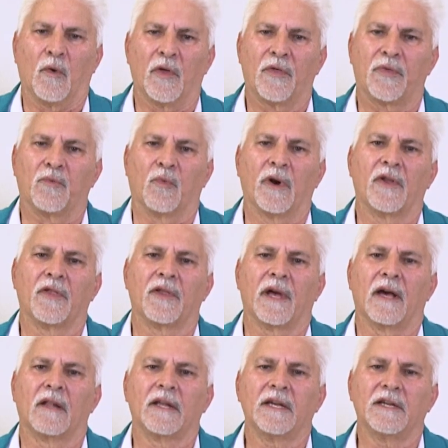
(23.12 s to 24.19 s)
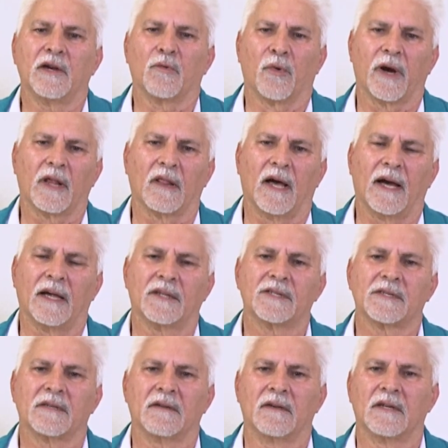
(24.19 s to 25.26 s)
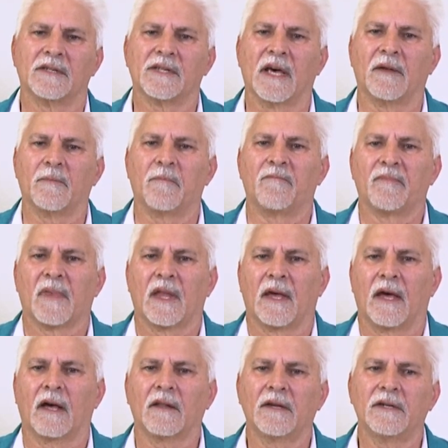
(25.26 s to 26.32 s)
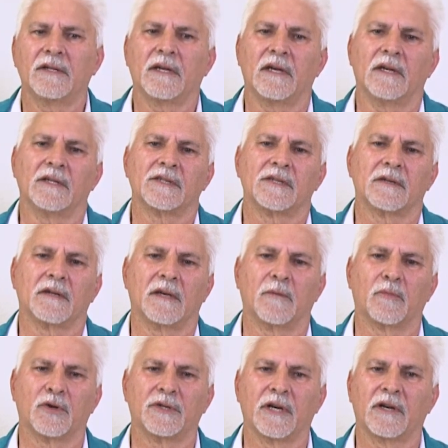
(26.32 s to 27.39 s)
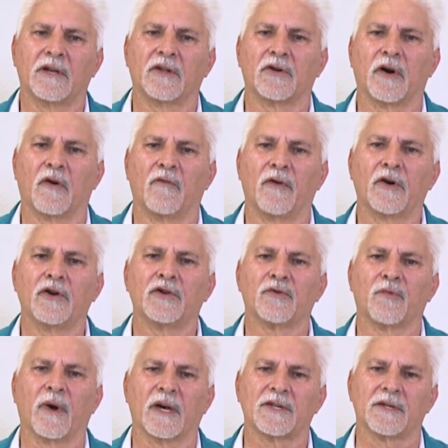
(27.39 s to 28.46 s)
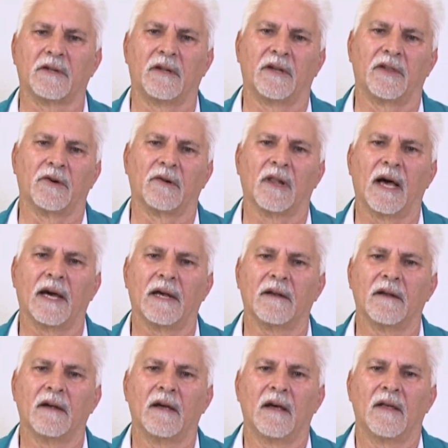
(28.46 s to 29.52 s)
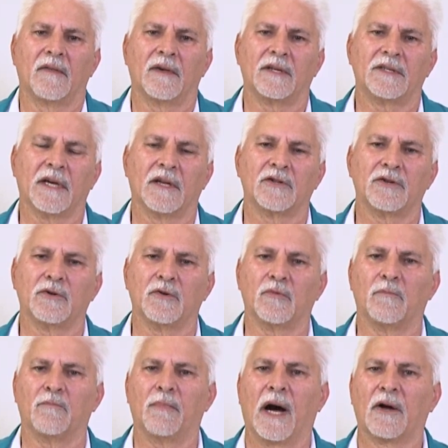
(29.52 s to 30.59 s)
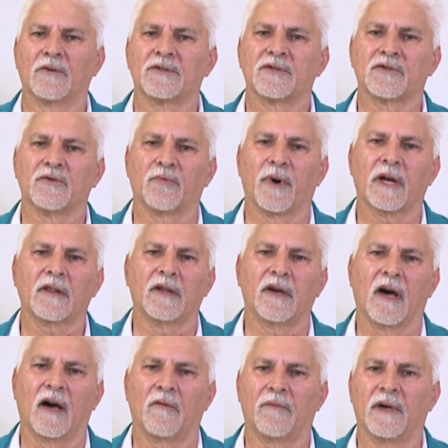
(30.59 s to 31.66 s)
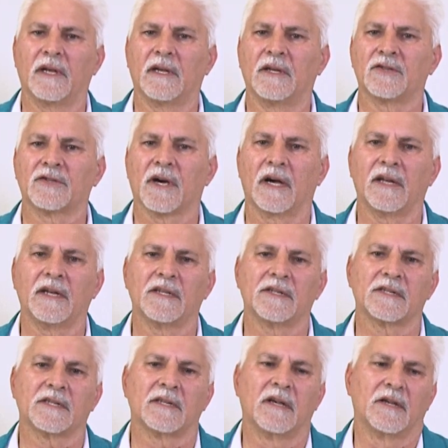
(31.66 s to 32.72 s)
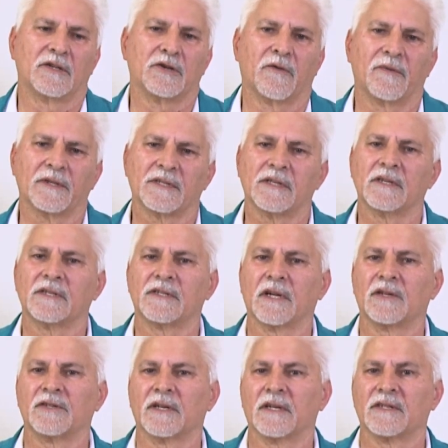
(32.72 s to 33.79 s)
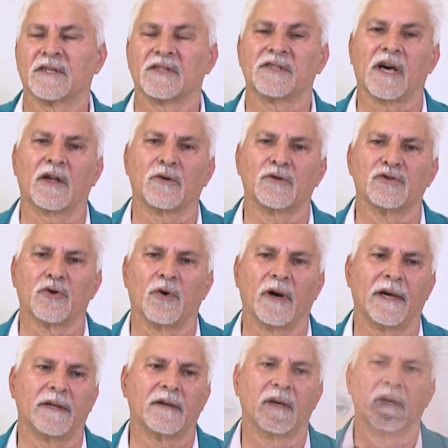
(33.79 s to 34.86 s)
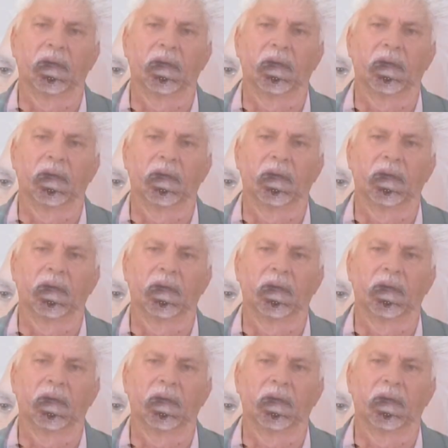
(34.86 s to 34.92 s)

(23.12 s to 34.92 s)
with one of the L E D ring lights is that L E Ds in particular are very directional in their light. They tend to bounce directly off any shiny surfaces such as a solder joint